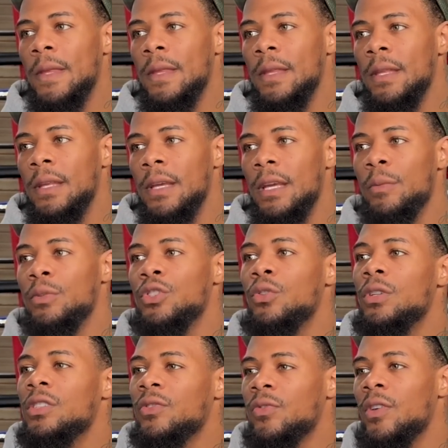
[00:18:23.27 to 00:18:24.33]
he was on
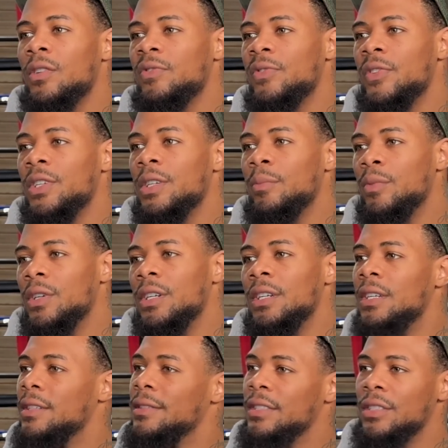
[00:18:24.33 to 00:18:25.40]
his front foot,
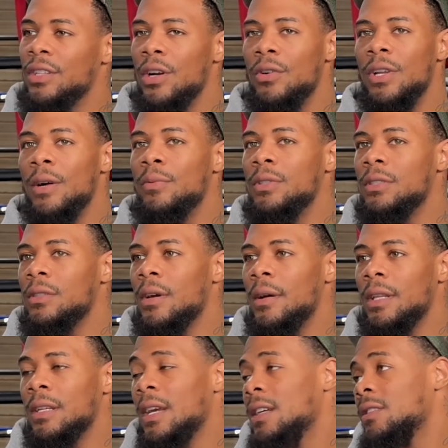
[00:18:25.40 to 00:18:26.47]
but that was, I
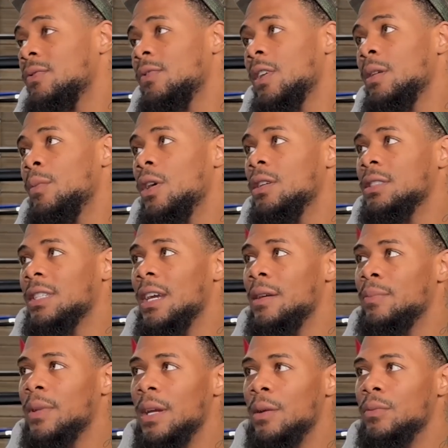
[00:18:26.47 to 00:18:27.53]
guess, Frank Martin's game
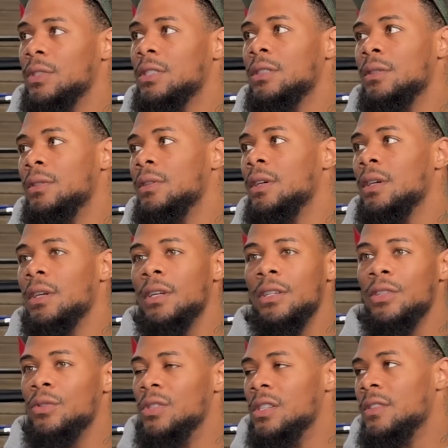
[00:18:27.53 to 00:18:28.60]
plan was to
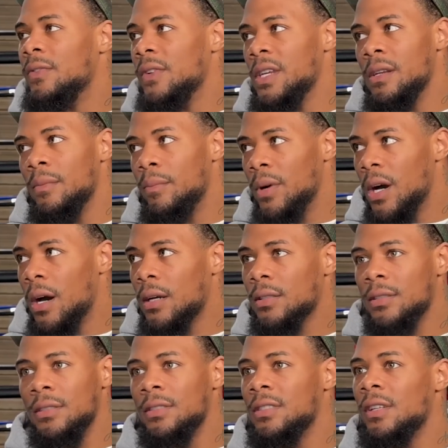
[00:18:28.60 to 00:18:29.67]
use his feet and
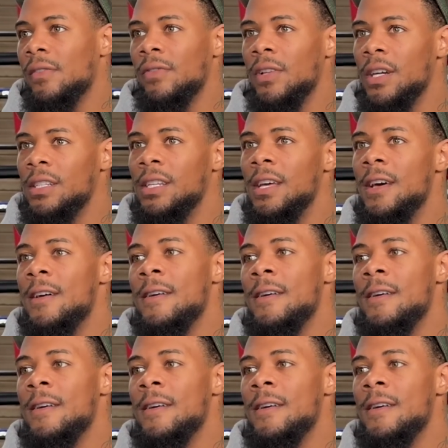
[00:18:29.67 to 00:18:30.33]
box and stuff like that.